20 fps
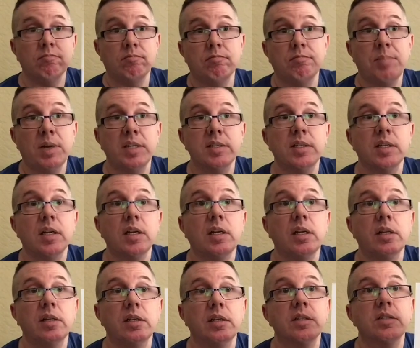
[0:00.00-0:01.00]

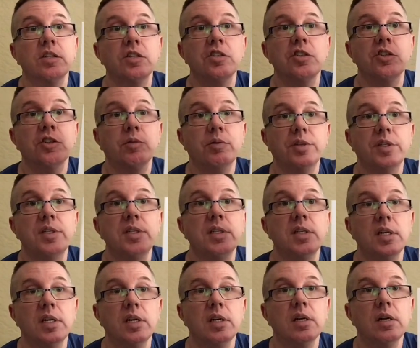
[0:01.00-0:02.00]
Basically, this is your
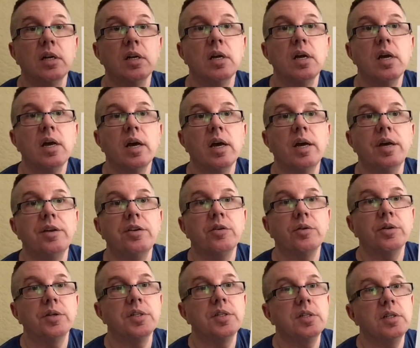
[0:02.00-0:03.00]
receipt. And your
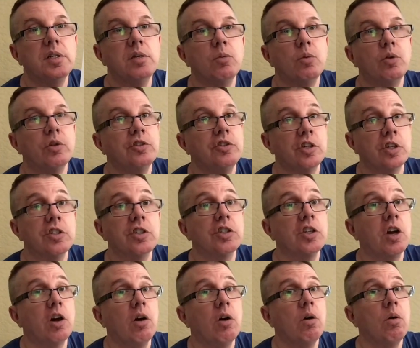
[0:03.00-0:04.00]
receipt will just
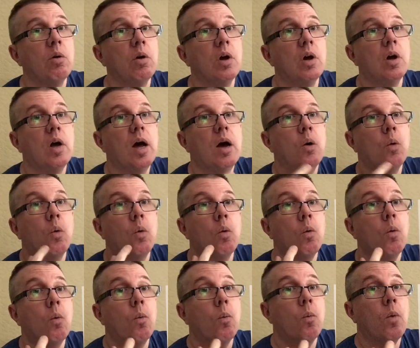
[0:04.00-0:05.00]
show
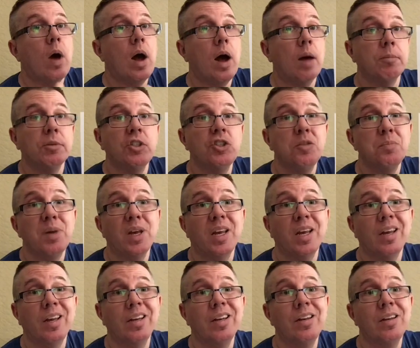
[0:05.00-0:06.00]
how much you
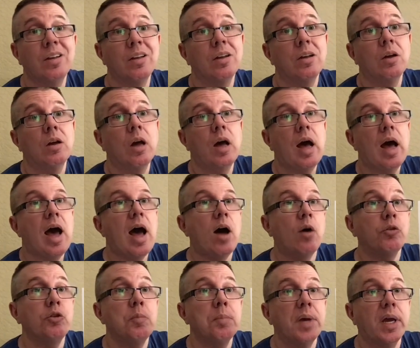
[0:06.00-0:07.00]
paid, how
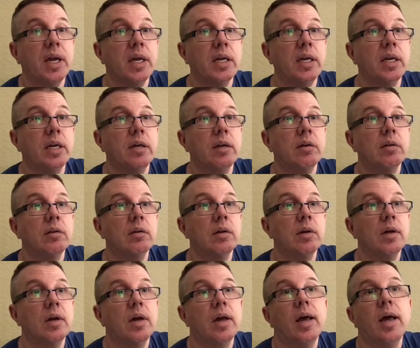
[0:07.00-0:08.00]
you paid it,
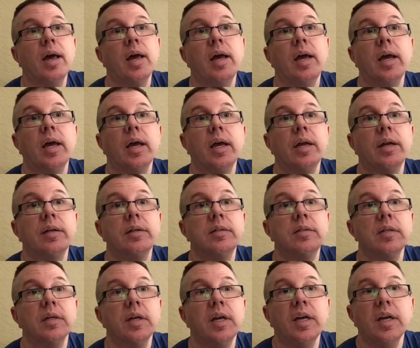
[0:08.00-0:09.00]
and
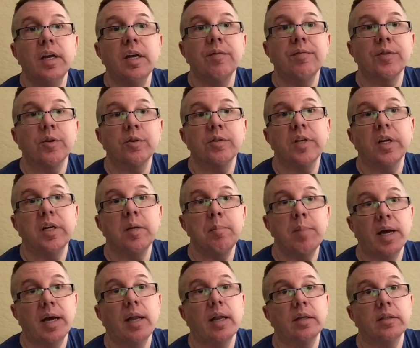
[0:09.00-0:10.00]
if there's any
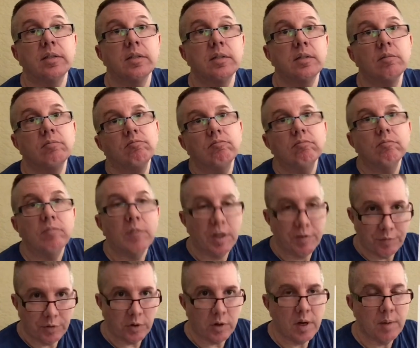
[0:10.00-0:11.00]
balance.
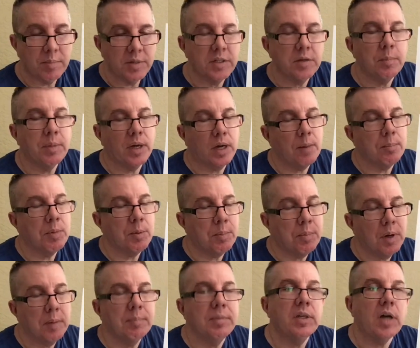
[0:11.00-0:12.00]
If you're coming to pick up your
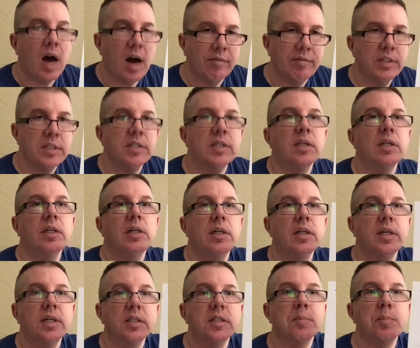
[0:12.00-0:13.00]
puppy, obviously
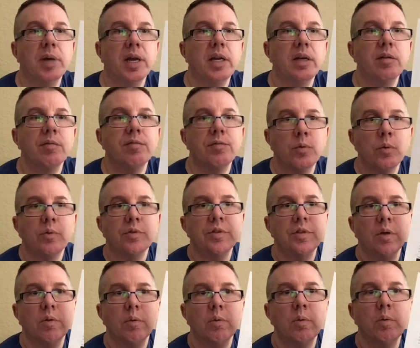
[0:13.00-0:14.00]
it's paid in full, so
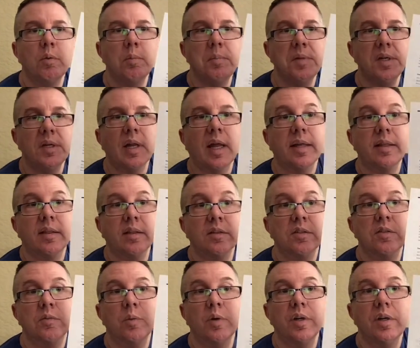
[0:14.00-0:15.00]
it will be like
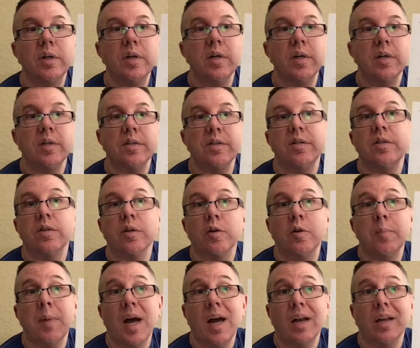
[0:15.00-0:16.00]
this one, 0
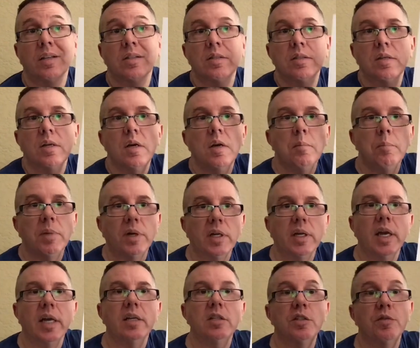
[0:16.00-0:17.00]
balance. But
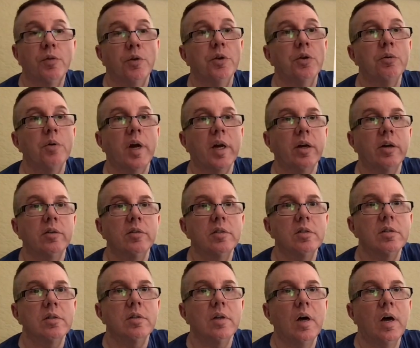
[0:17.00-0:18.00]
again, it's for your
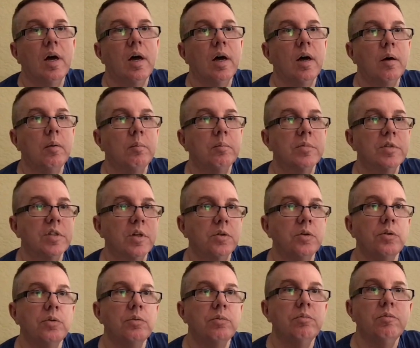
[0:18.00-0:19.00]
records, so
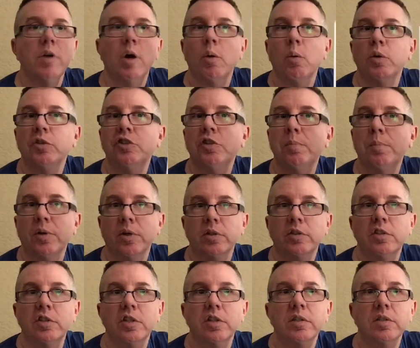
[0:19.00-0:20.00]
you know what you
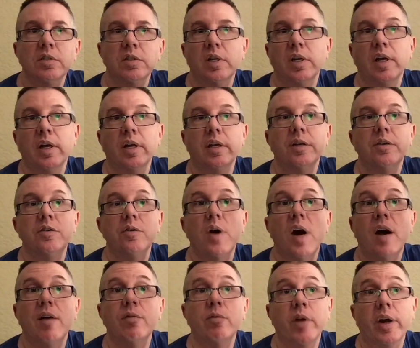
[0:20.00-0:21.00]
purchased and you
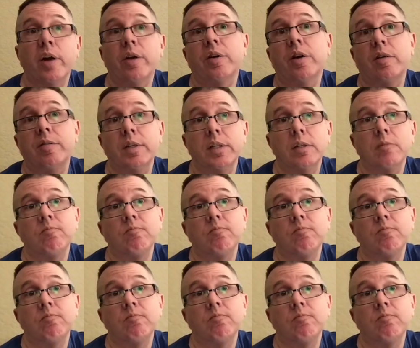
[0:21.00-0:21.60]
have record of it.